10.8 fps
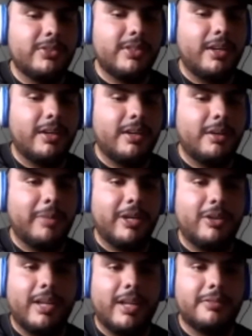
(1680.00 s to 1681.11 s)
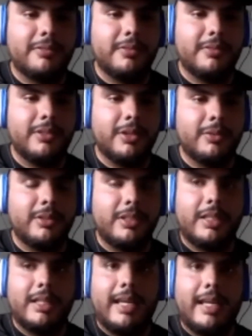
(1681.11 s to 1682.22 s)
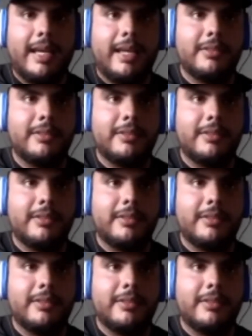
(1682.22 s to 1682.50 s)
a better life, you know? And